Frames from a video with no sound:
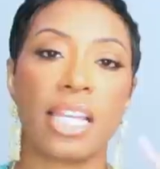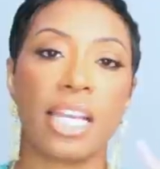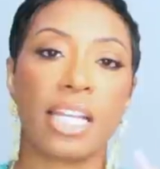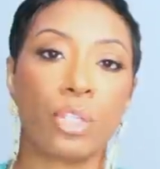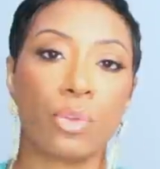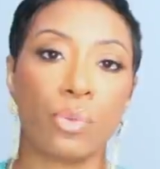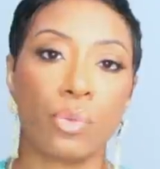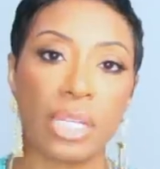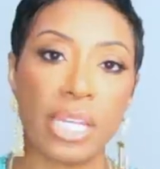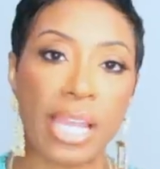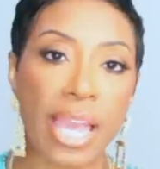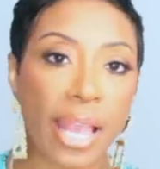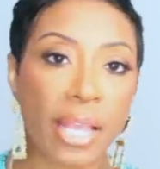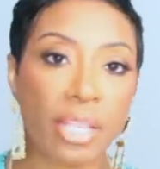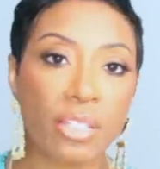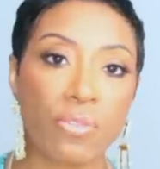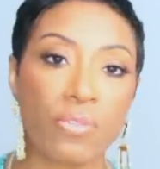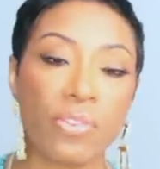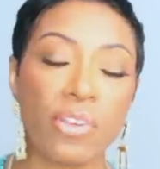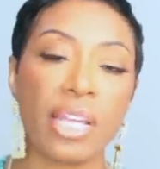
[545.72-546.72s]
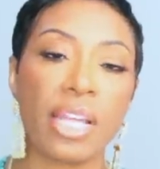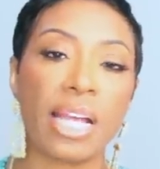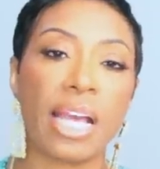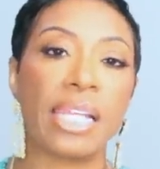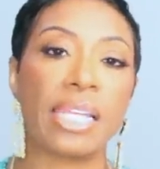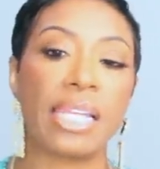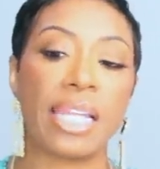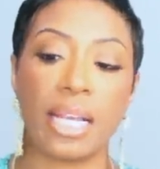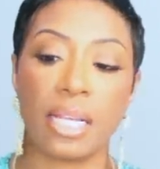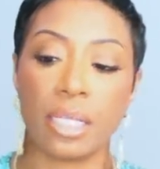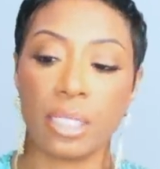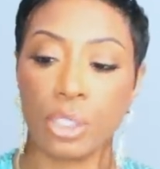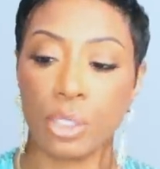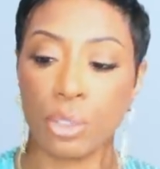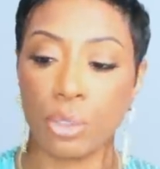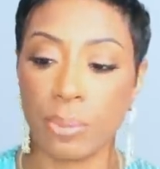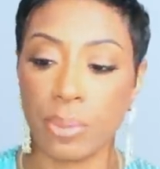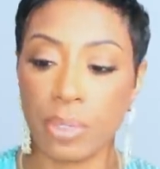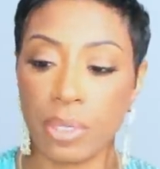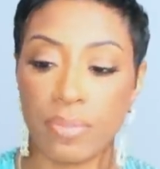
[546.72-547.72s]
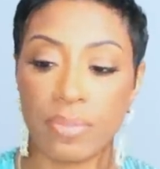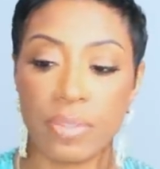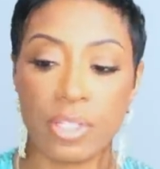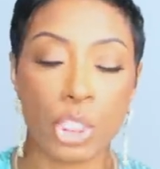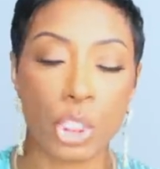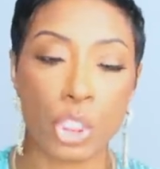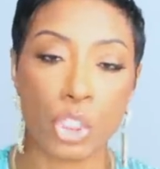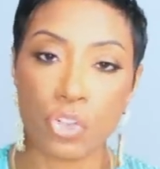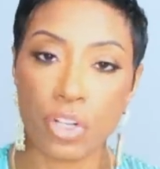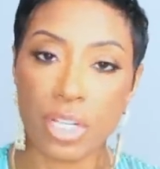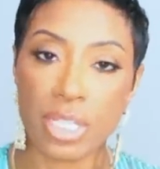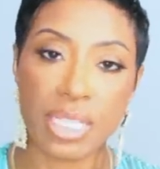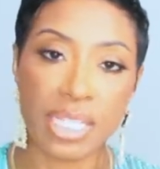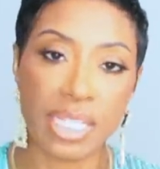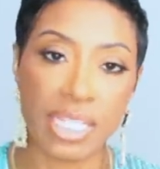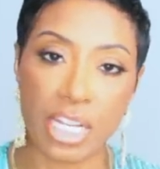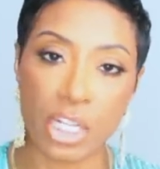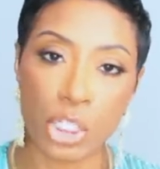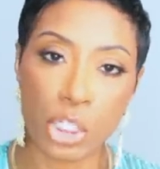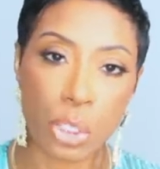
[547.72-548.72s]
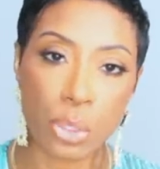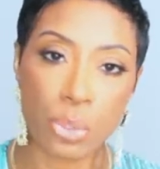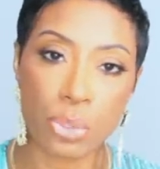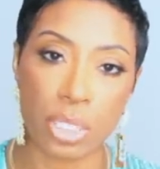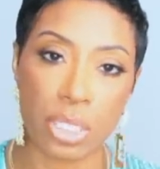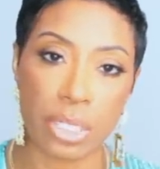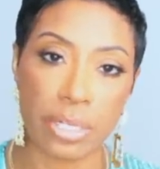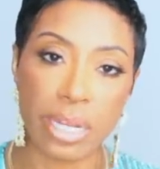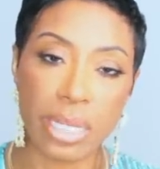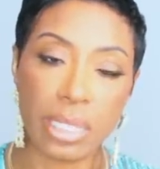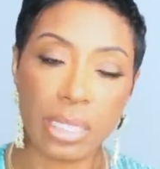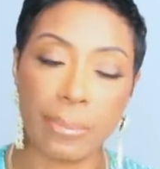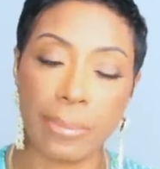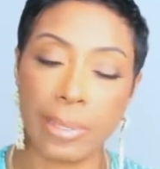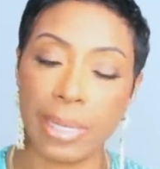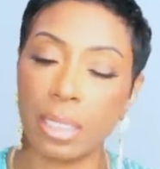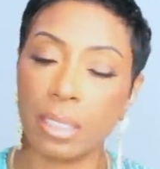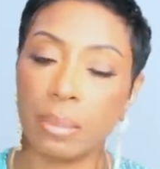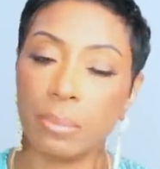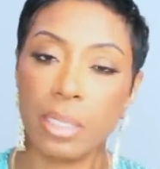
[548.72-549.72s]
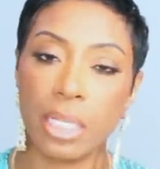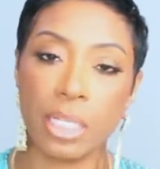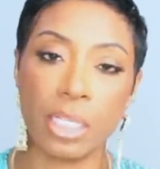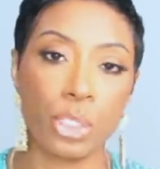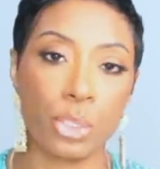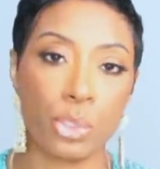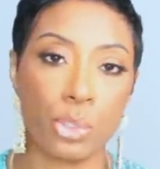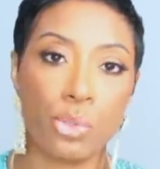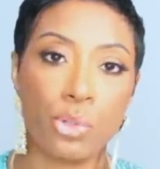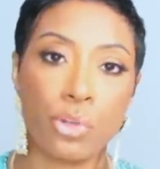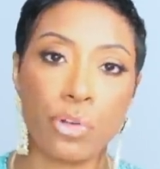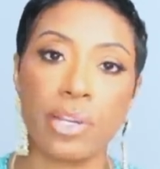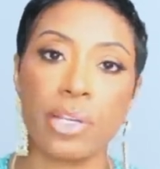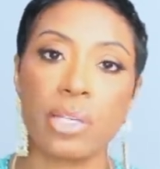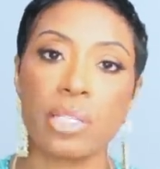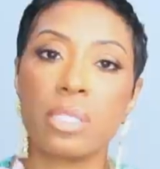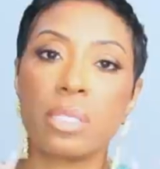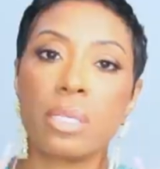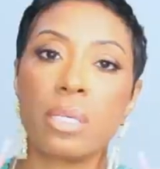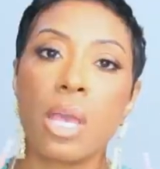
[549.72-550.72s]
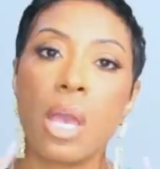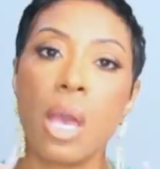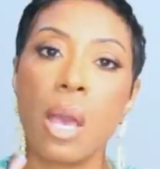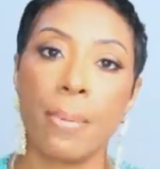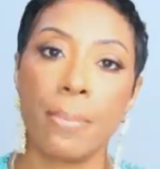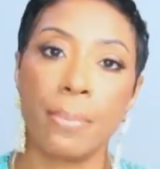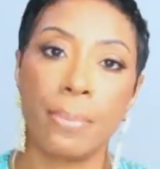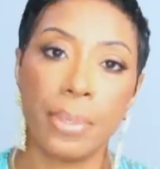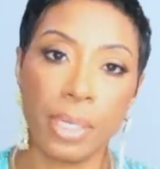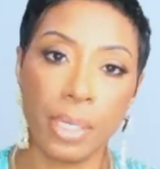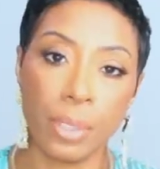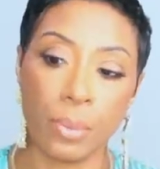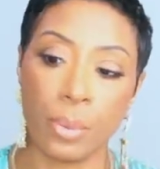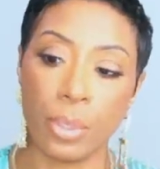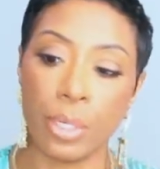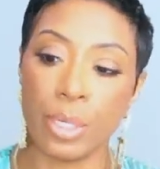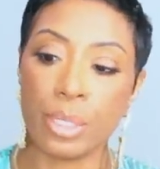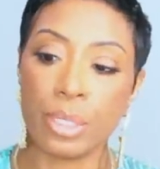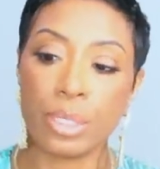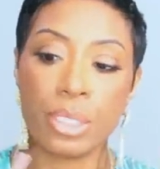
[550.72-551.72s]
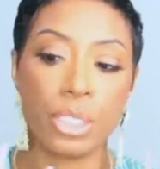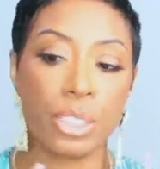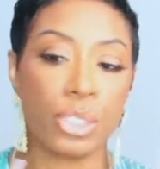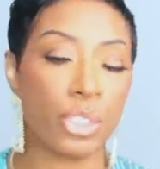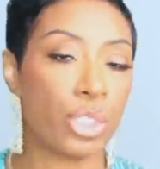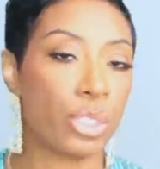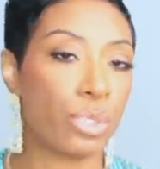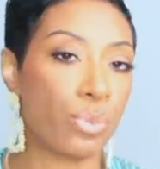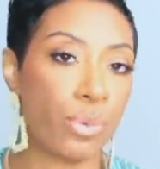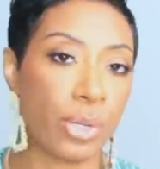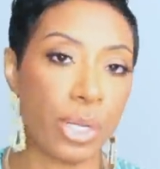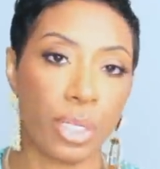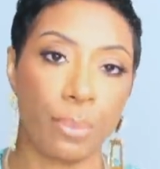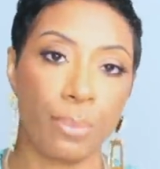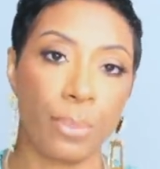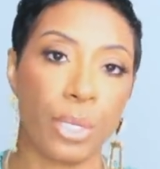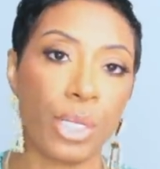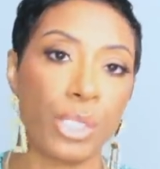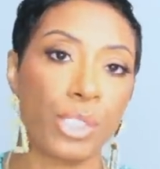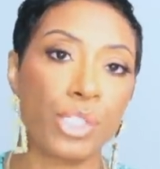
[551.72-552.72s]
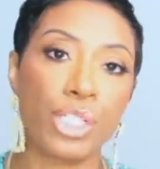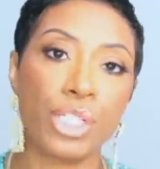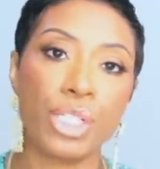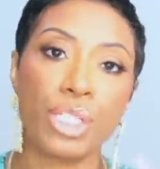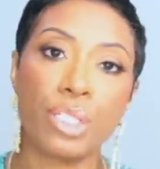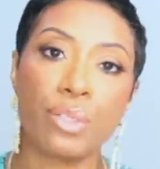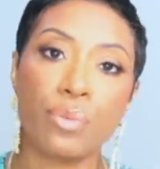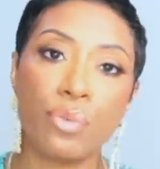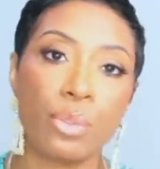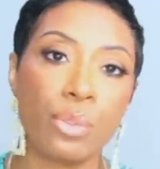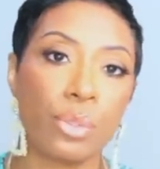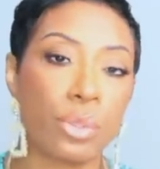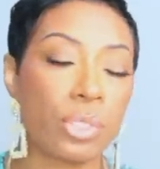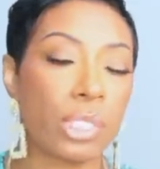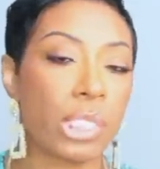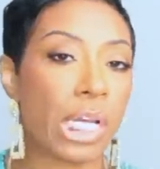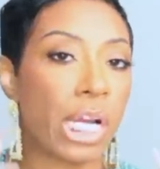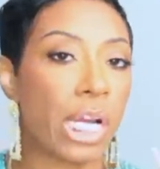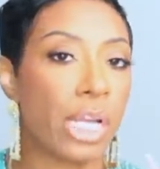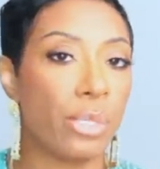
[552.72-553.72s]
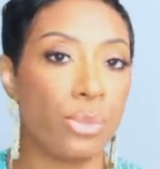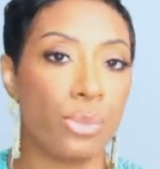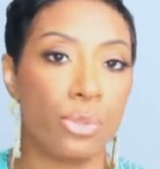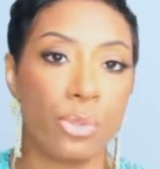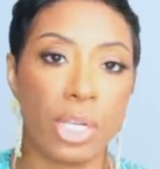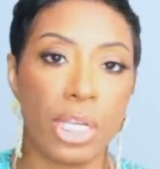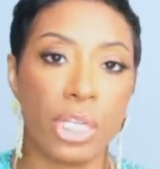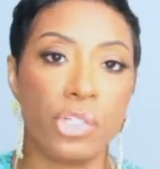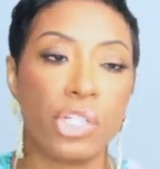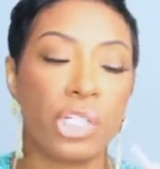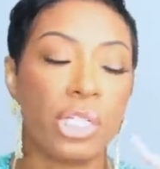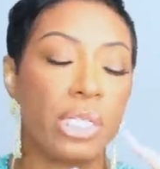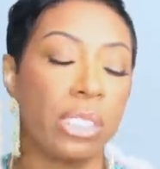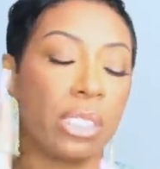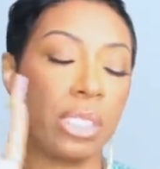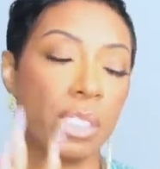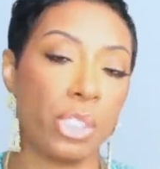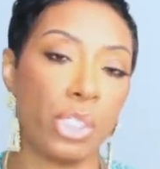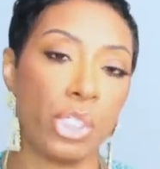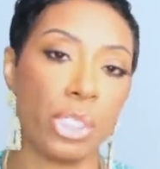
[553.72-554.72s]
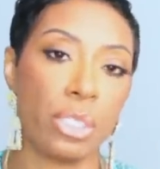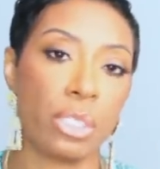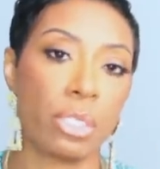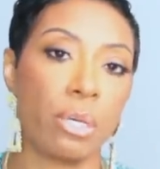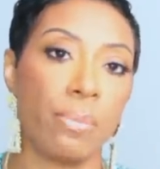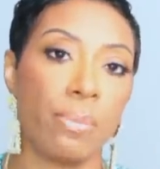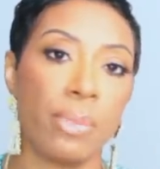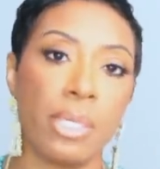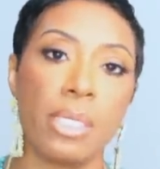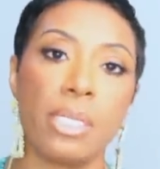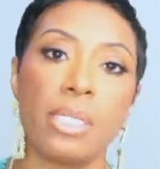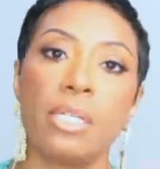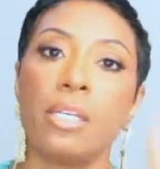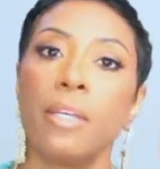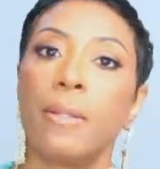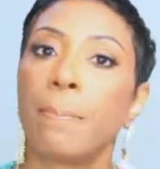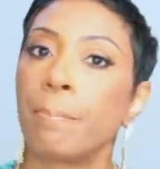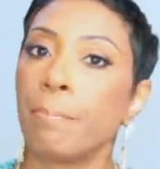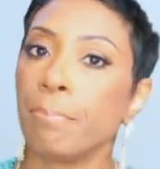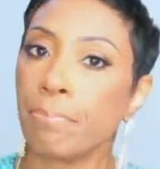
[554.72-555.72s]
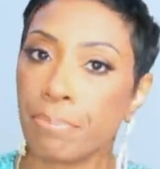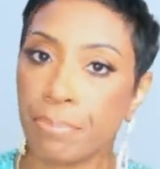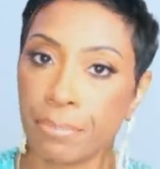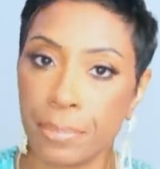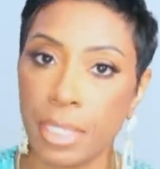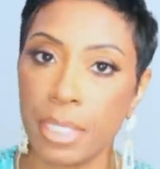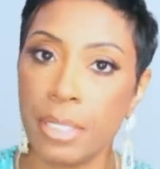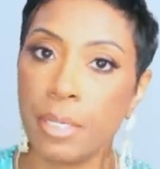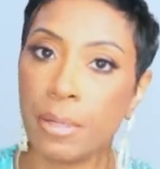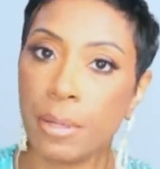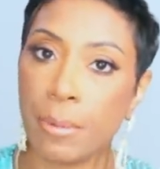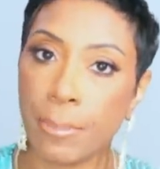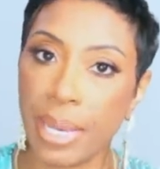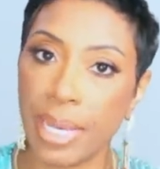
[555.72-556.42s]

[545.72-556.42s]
like the relaxed fit. I like a little bit of the distressing that shows there at the bottom. Nothing too crazy, but it works. These just a regular pair of jeans. If you know ZARA, you know their jeans. The jeans gonna be good. Then the